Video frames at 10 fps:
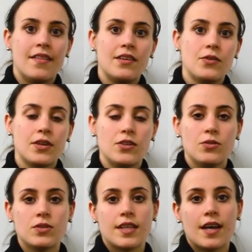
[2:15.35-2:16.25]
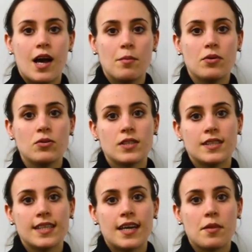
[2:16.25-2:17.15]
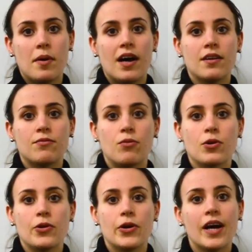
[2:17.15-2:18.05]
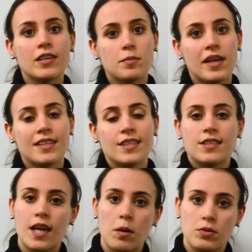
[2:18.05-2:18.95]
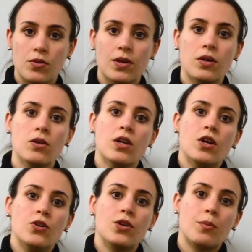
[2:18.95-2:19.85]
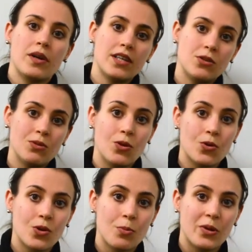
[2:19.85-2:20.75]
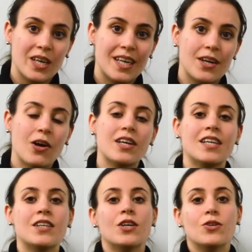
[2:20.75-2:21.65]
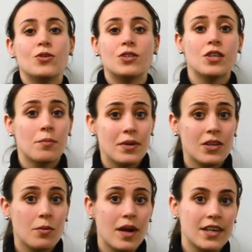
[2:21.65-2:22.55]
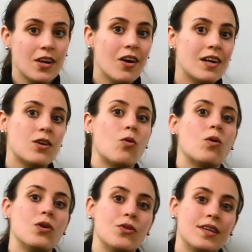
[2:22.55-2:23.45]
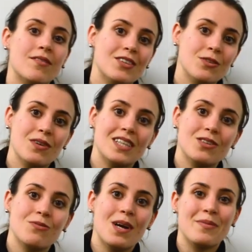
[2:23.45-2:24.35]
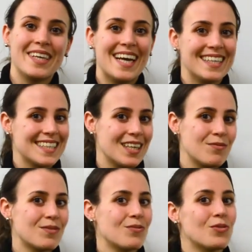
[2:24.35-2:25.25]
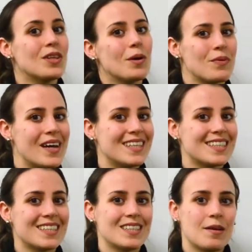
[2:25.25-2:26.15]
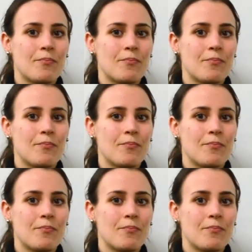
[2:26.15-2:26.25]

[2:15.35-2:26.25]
And then you can use the compost inside of the pot for your houseplants as topsoil. You could bring it to a local community garden, you could dump it in your backyard, or you can give it to friends or family as a gift for their plants.